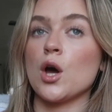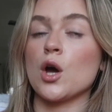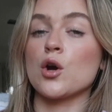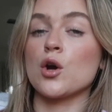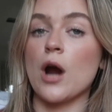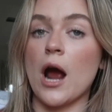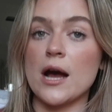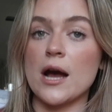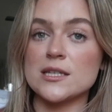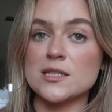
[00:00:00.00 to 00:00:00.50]

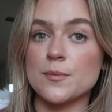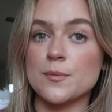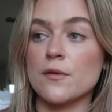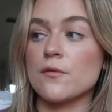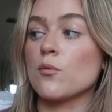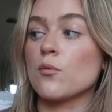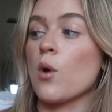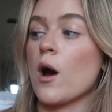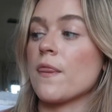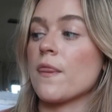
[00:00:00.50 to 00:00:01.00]
grasp
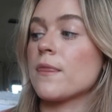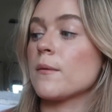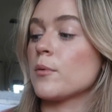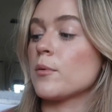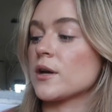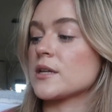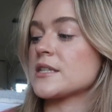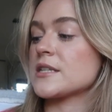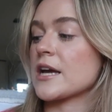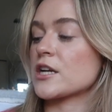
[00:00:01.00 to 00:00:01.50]
of what the
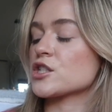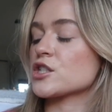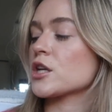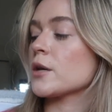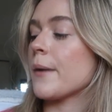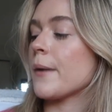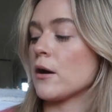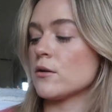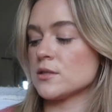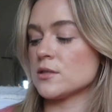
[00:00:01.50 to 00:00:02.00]
book is actually
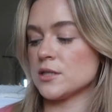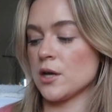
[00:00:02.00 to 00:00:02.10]
about.